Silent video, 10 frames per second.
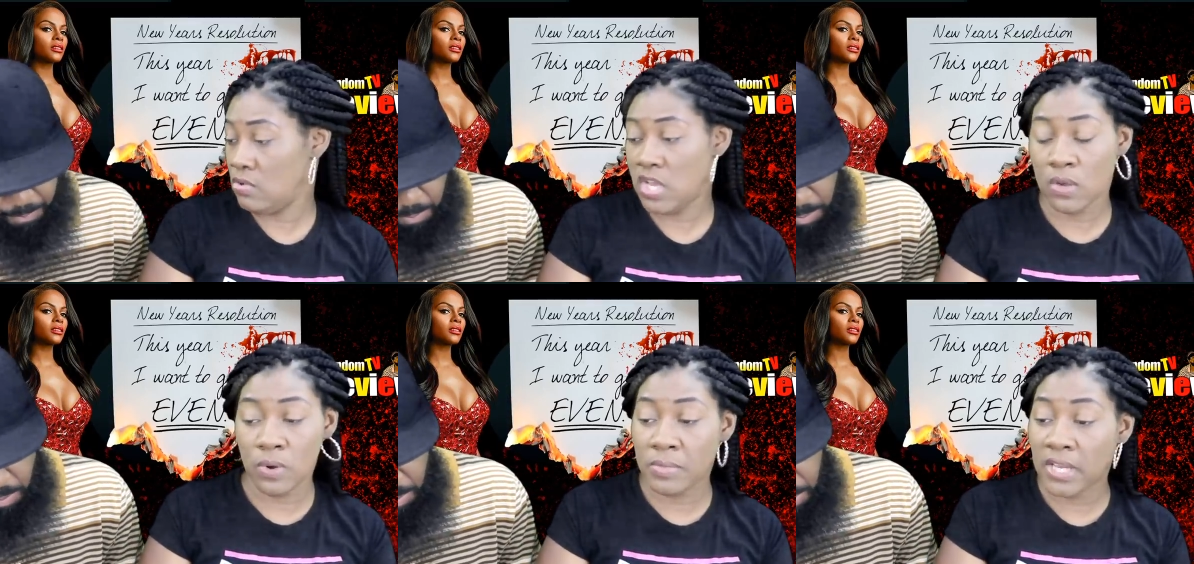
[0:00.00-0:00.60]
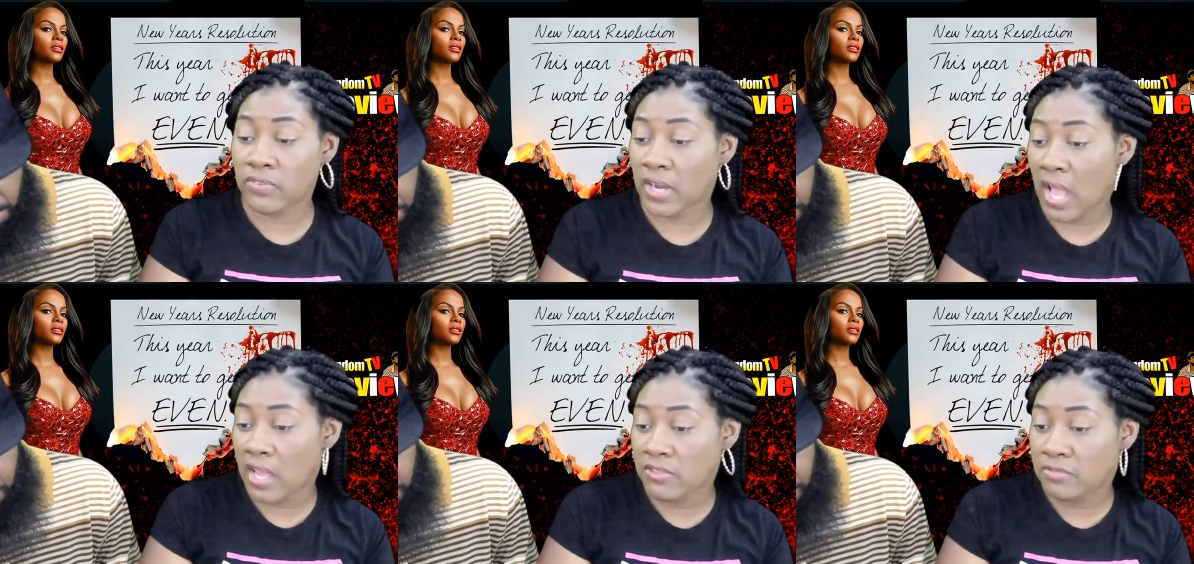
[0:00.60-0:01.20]
Speaker 1: you here with me for
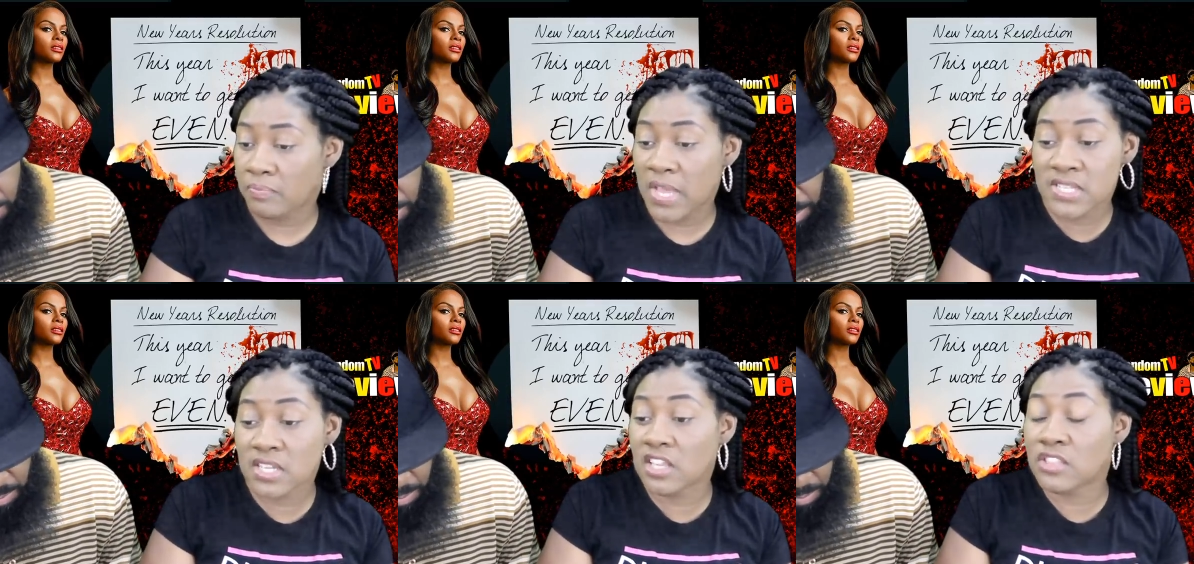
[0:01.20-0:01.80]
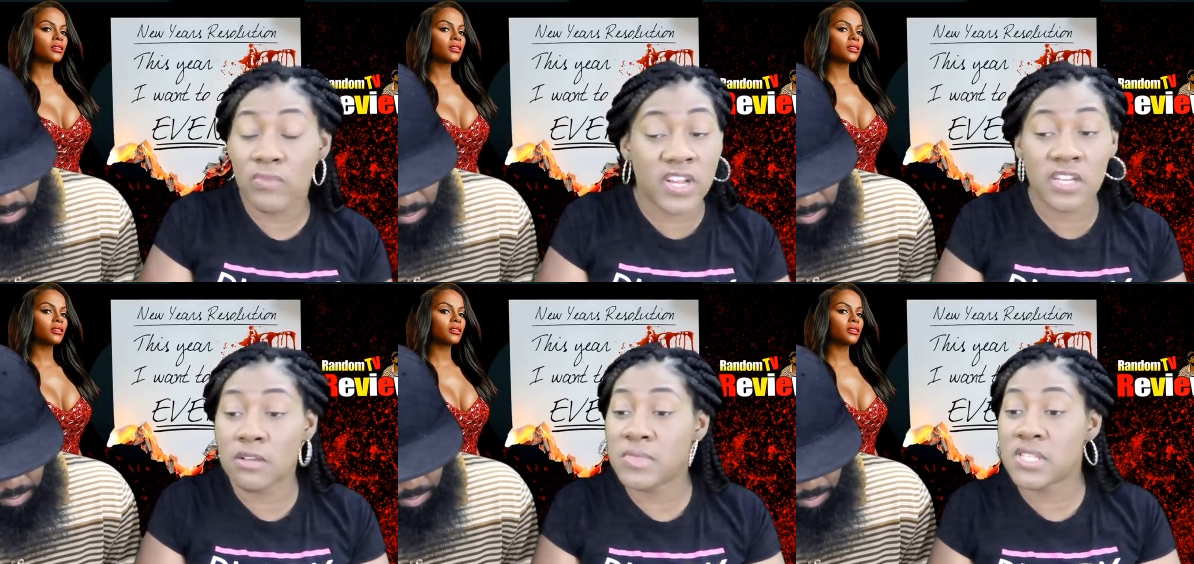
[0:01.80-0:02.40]
life. Basically
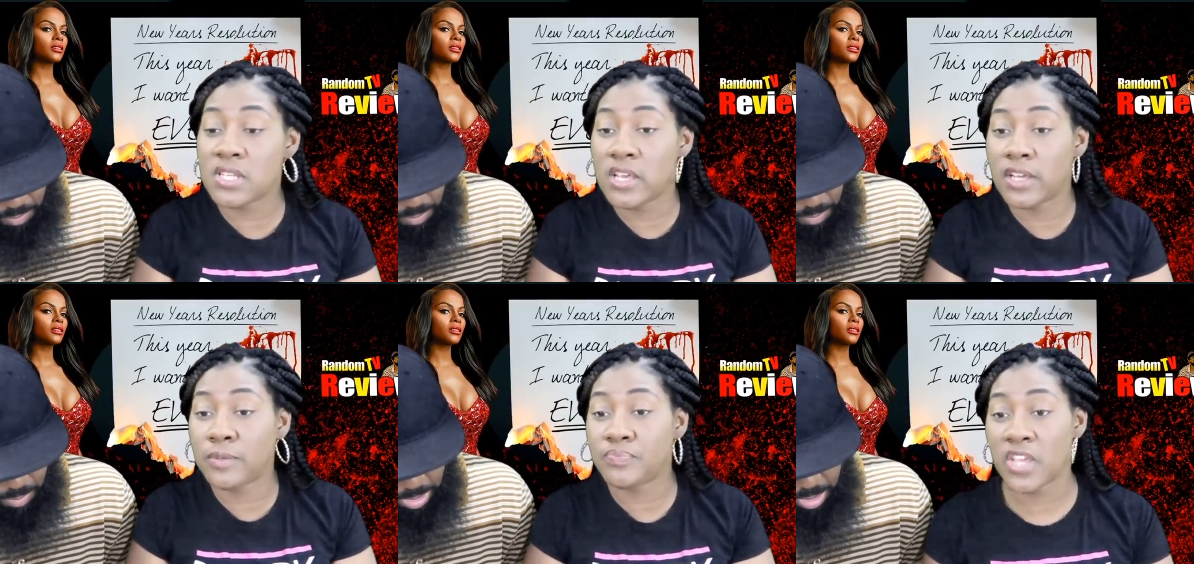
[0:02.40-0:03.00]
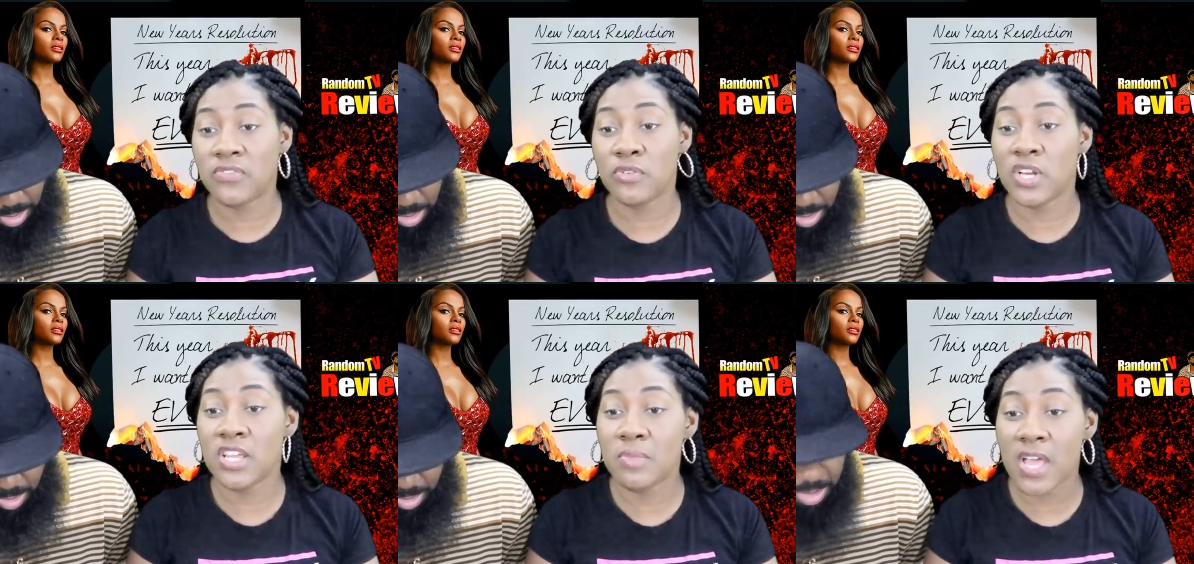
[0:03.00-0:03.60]
threatened him and said, if you
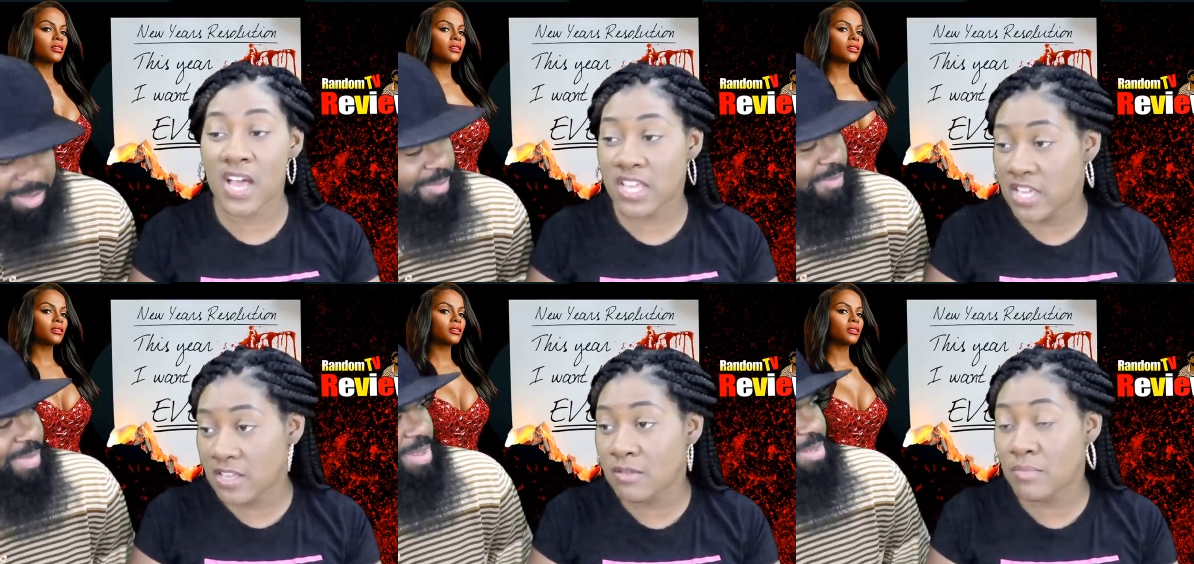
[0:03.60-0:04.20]
leave me, I'll kill